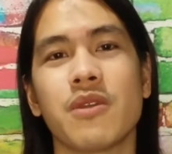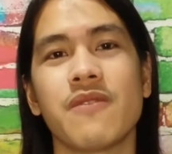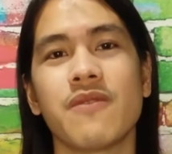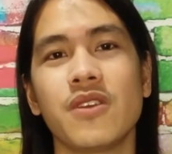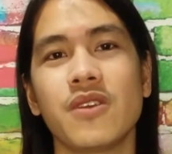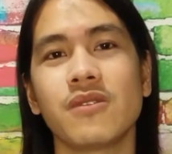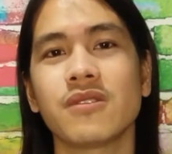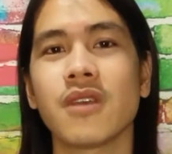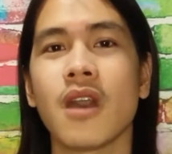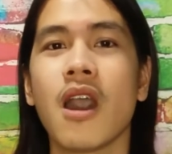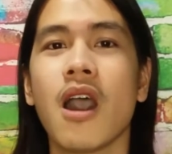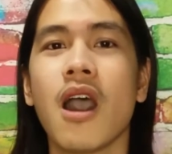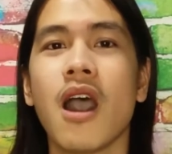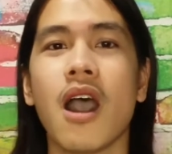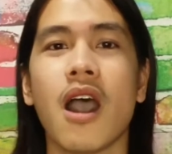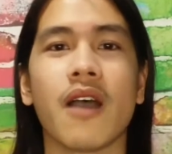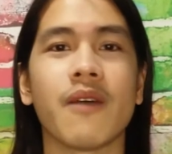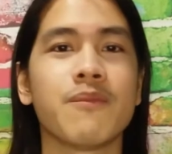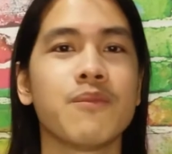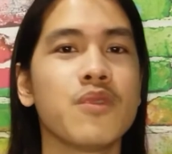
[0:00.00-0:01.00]
reviews
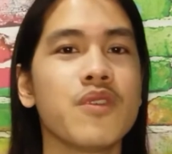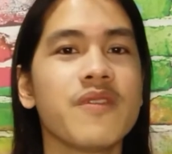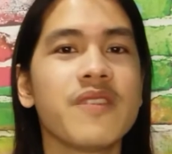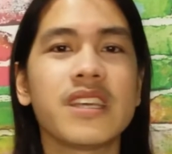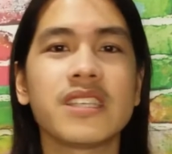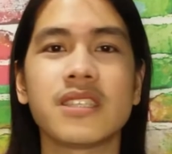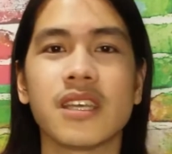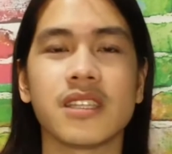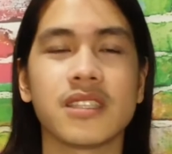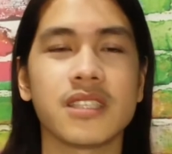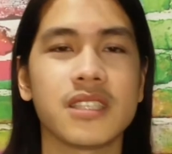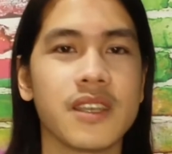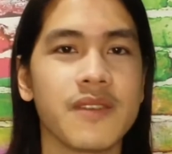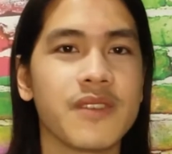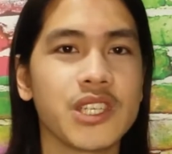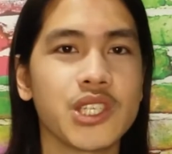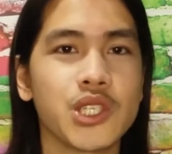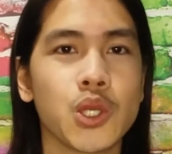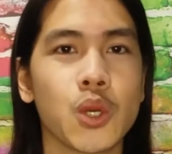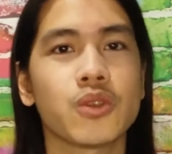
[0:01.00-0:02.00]
of movies and
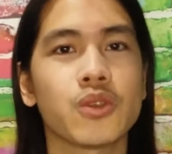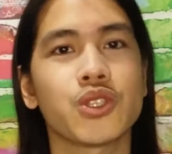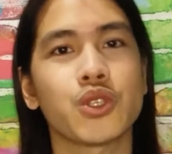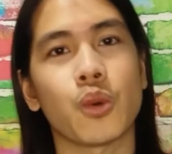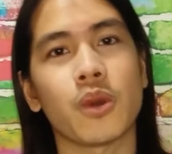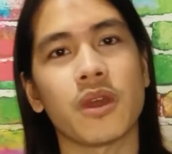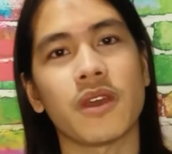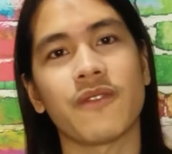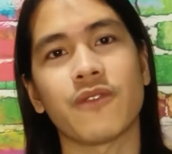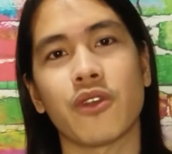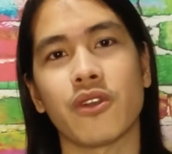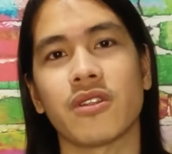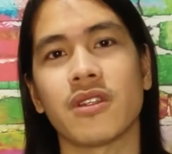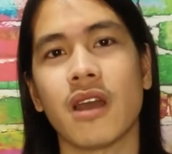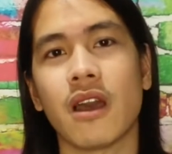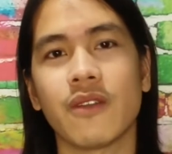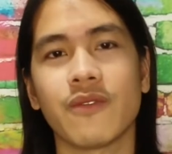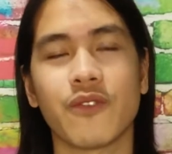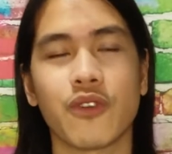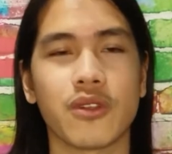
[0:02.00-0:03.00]
TV shows, so if you're
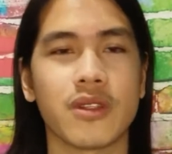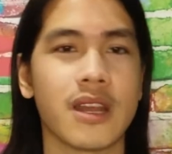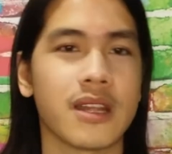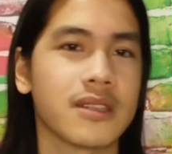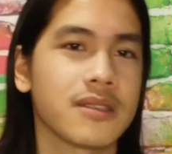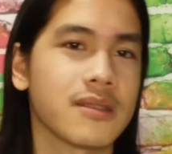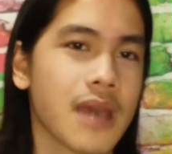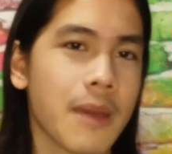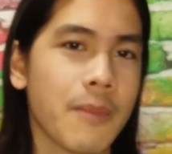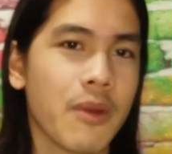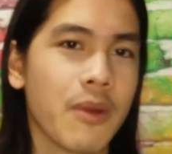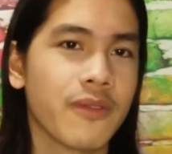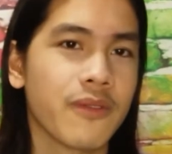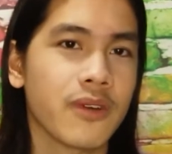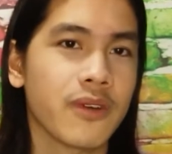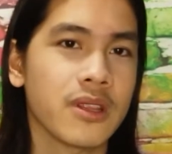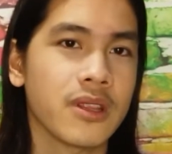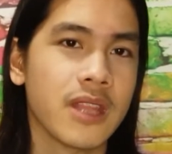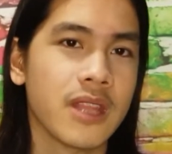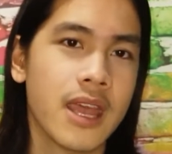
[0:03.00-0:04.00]
down for that type
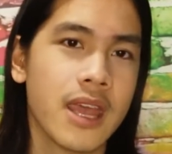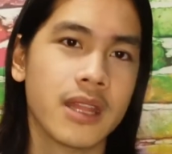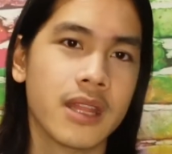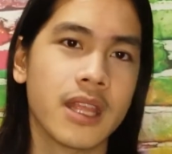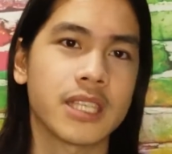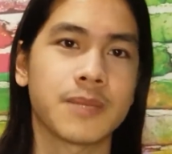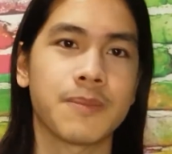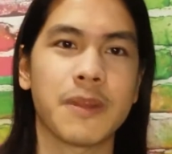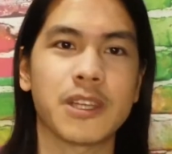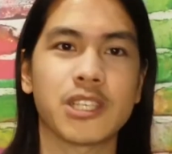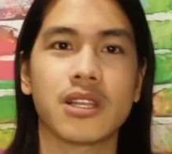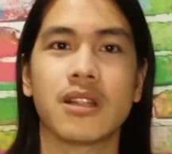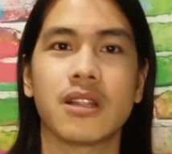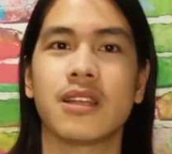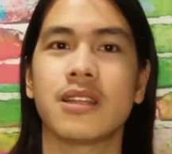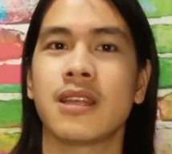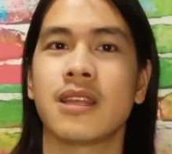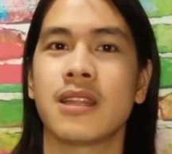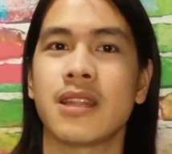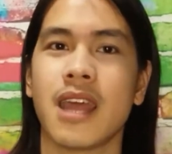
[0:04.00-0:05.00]
of content,
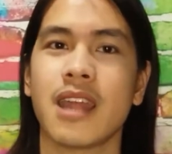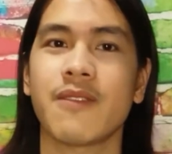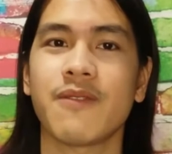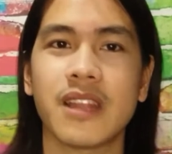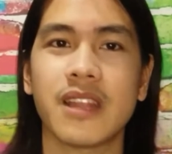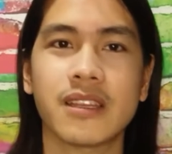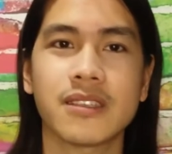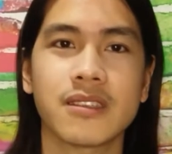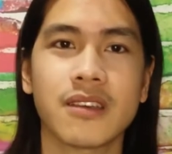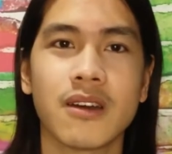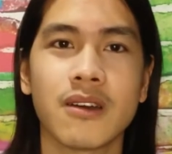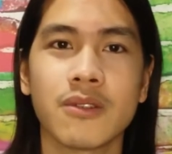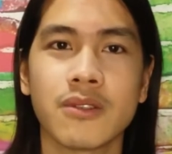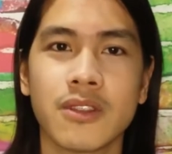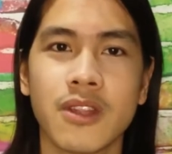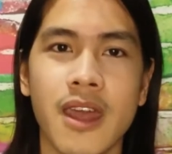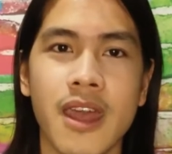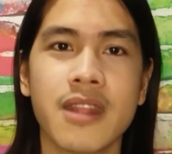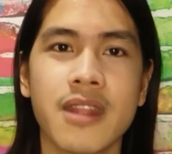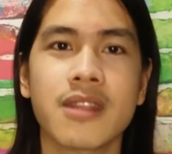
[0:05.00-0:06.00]
especially the Netflix
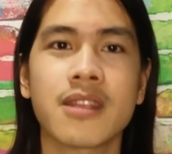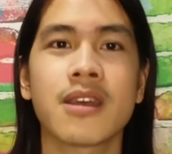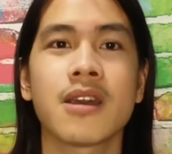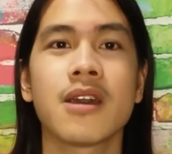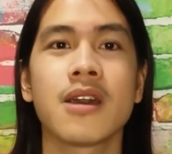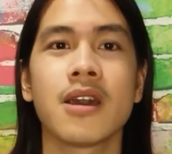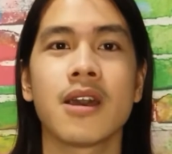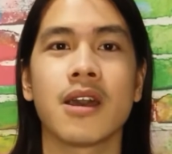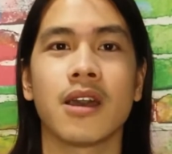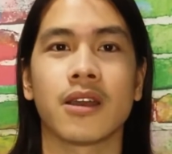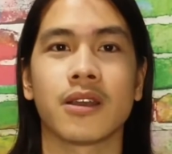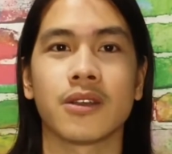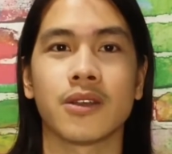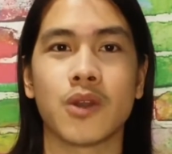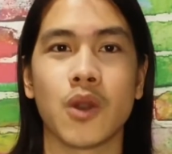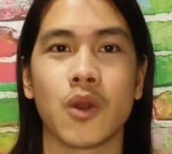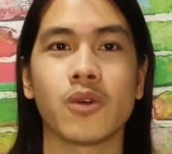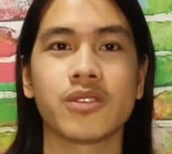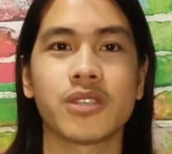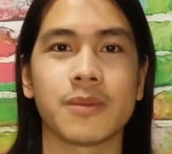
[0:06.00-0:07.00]
content,
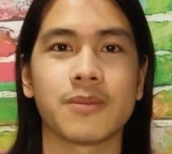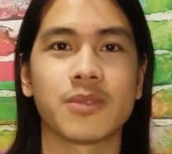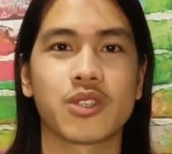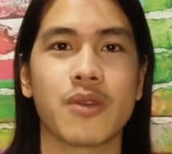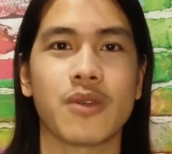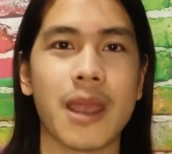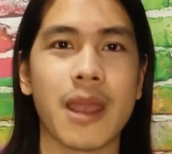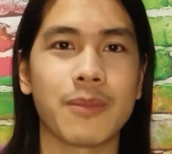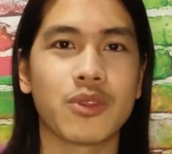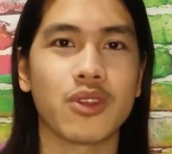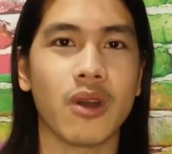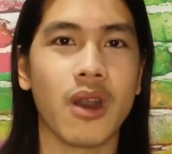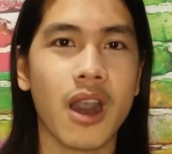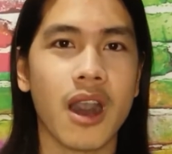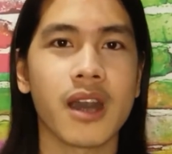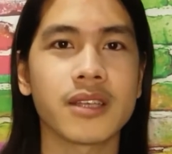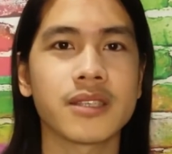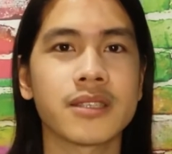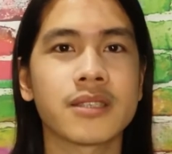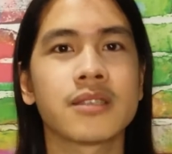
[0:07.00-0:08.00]
go subscribe to
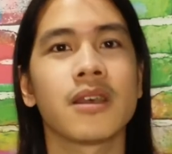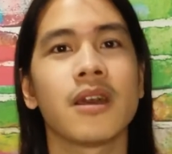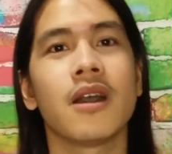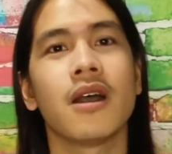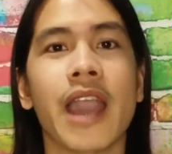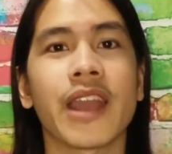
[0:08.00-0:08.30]
us.